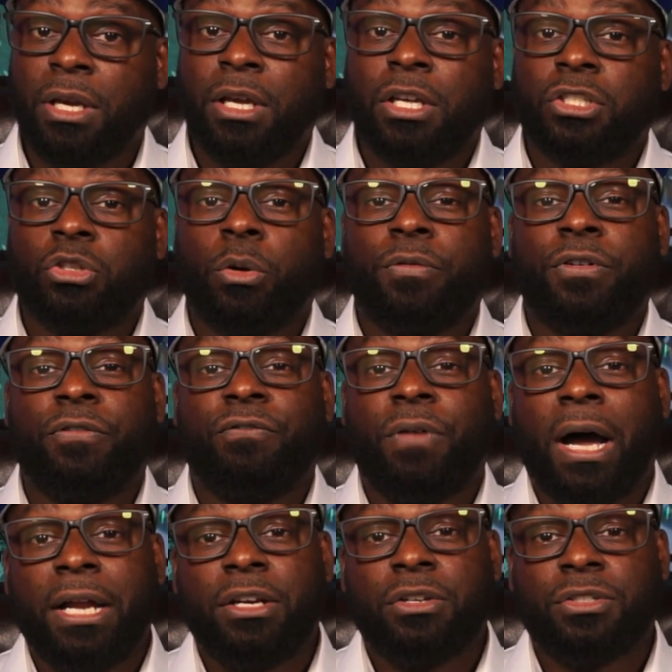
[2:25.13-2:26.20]
So if you
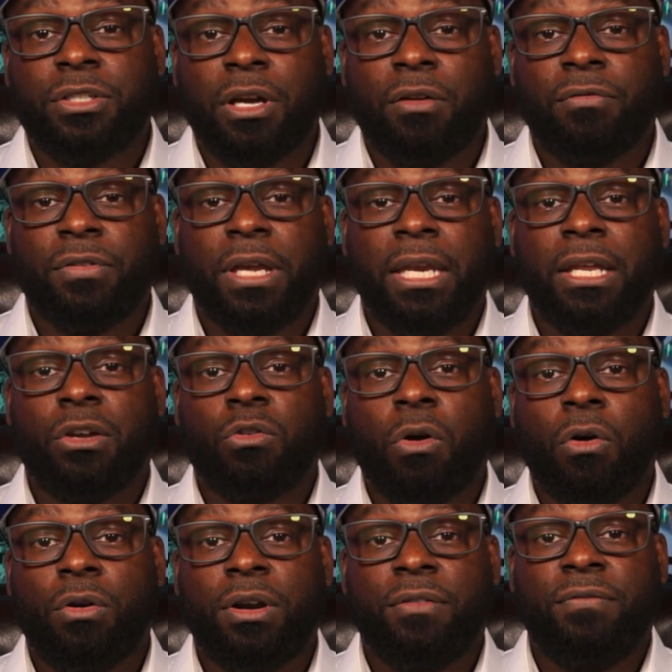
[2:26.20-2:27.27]
find yourself getting
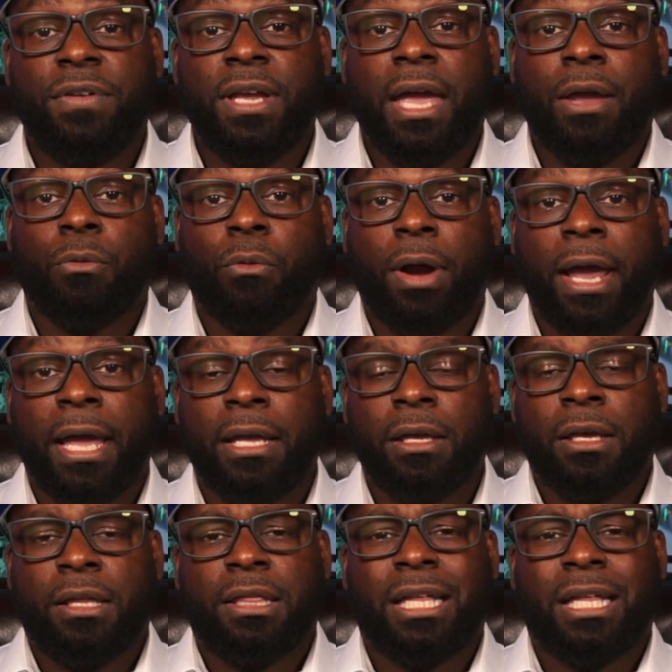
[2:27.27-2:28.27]
quoted a VA rate